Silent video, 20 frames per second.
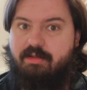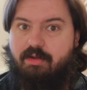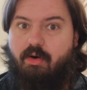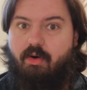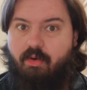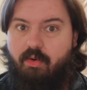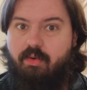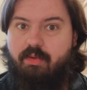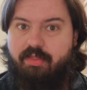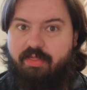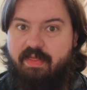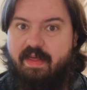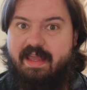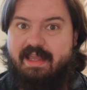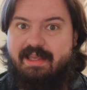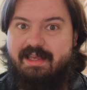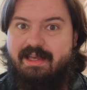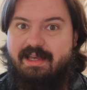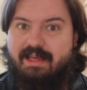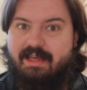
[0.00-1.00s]
whole
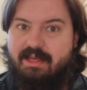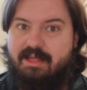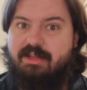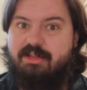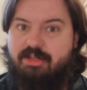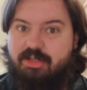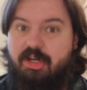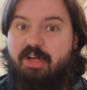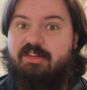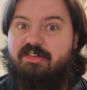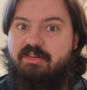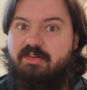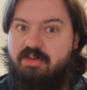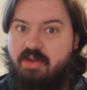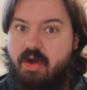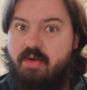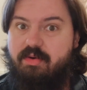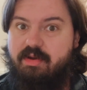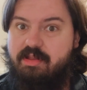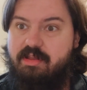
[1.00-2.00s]
thing is just
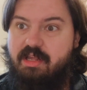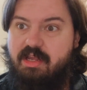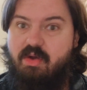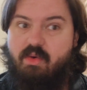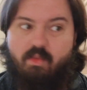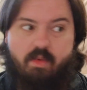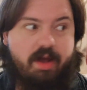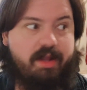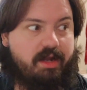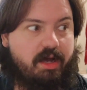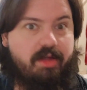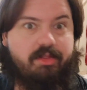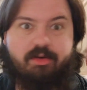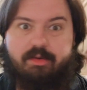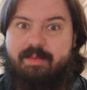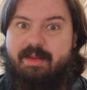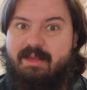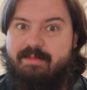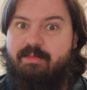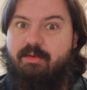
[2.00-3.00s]
noticing what other
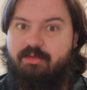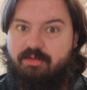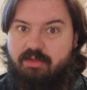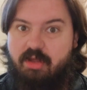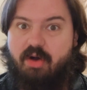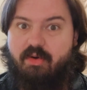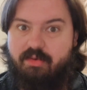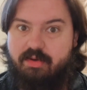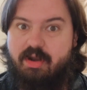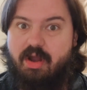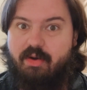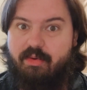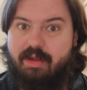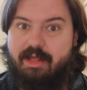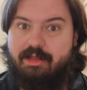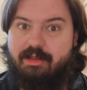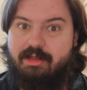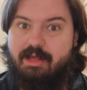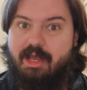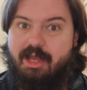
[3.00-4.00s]
people don't
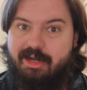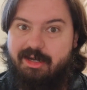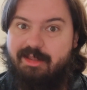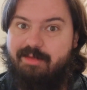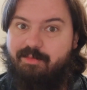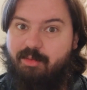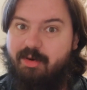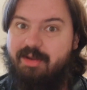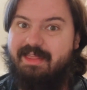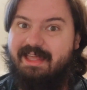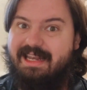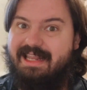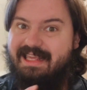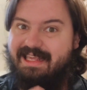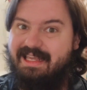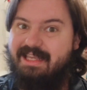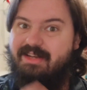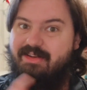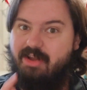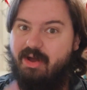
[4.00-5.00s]
notice, to the point that
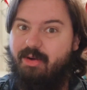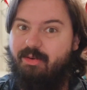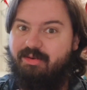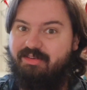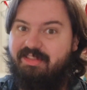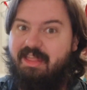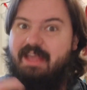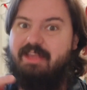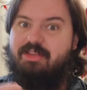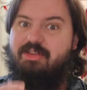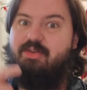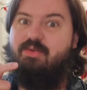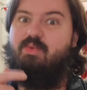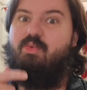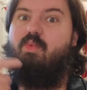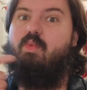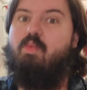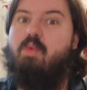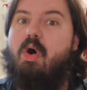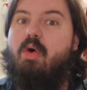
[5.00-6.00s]
he knows that
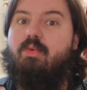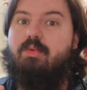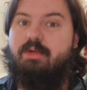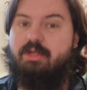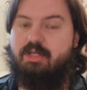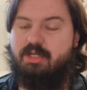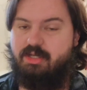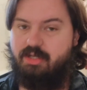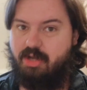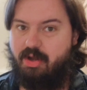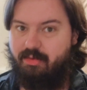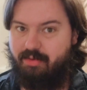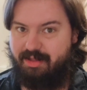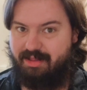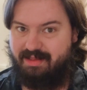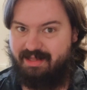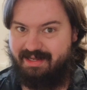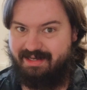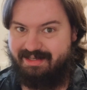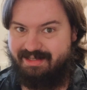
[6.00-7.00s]
you won't
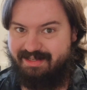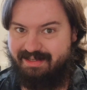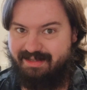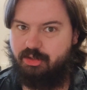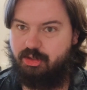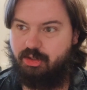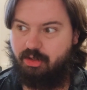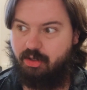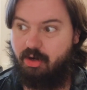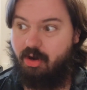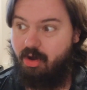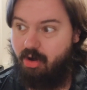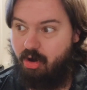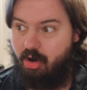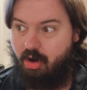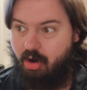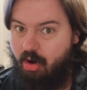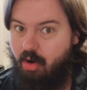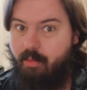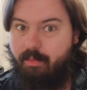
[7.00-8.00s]
notice it. Sure,
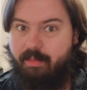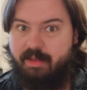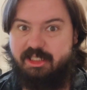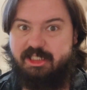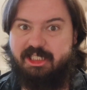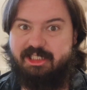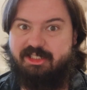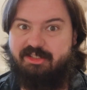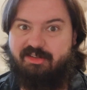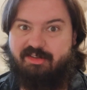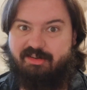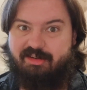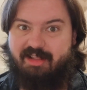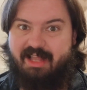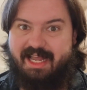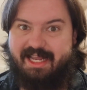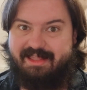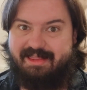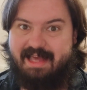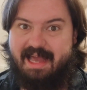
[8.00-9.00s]
all magicians are
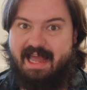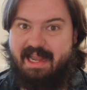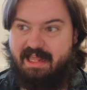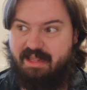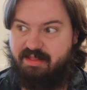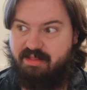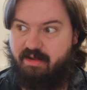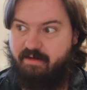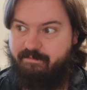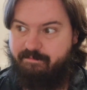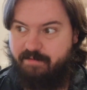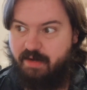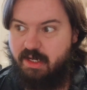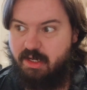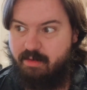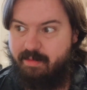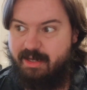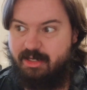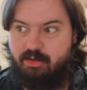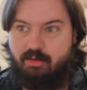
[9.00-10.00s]
like that. It's a
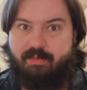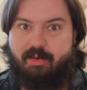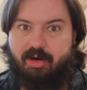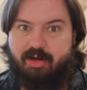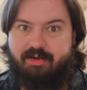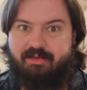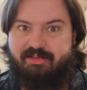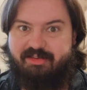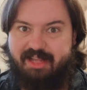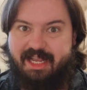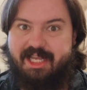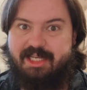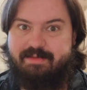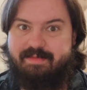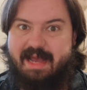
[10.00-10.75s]
fundamental part of stage